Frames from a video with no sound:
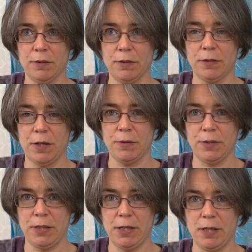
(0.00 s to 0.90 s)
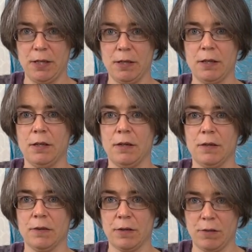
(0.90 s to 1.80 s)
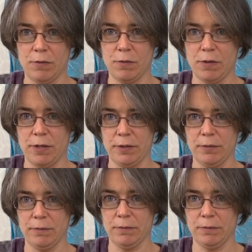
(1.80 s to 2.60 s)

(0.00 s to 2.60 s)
So see clockwise.